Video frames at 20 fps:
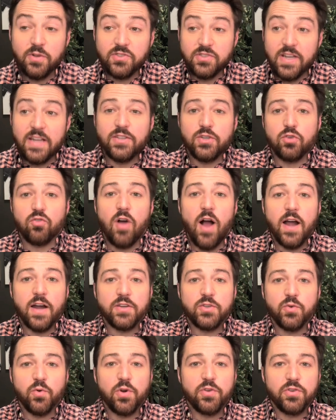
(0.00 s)
a
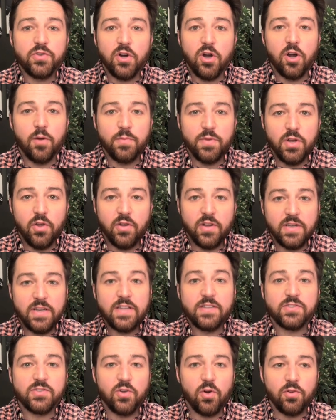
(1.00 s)
derogatory term. Like an
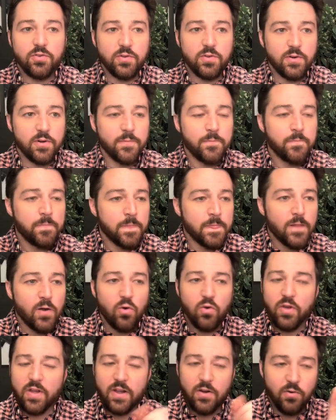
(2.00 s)
insult or
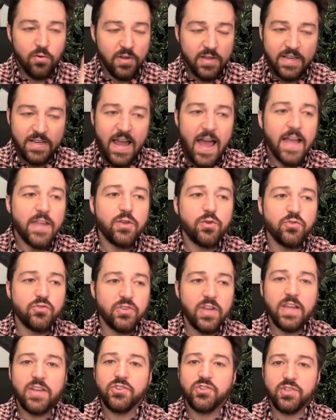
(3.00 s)
like an
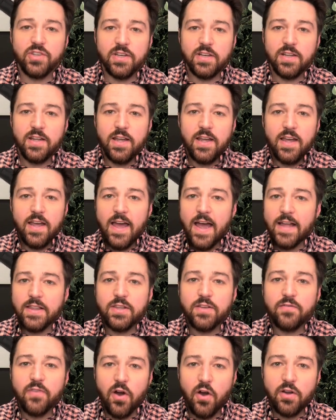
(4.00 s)
accusation at
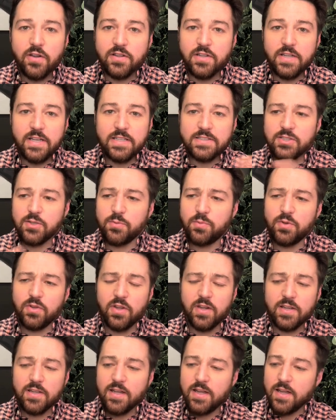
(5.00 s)
the very least. It'd be
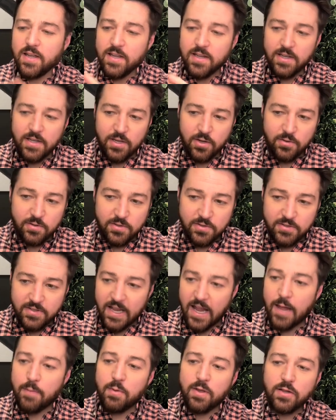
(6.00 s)
like,
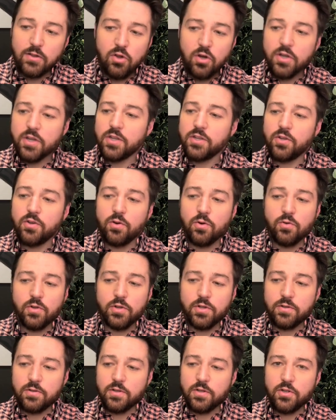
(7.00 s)
damn it, look at
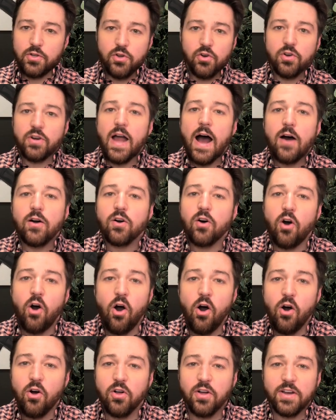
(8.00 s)
you, you're an
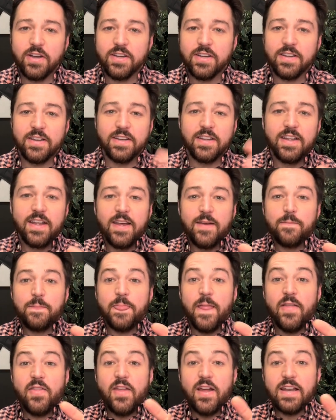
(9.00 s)
alcoholic. And
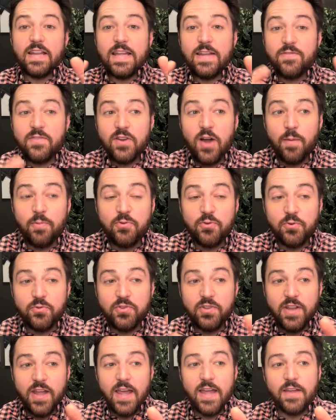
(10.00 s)
then even up through
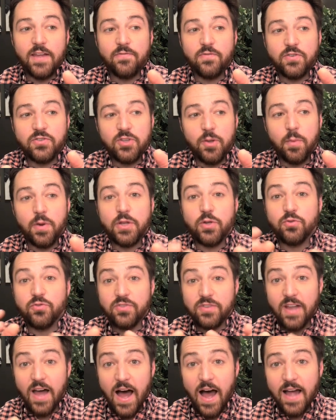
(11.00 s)
today, for somebody who's
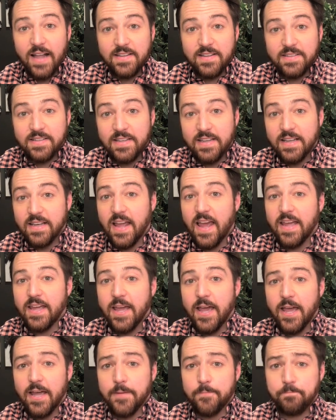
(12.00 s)
not in
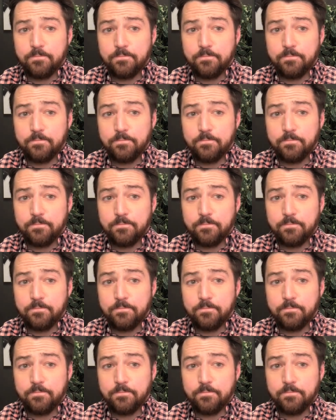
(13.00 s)
AA,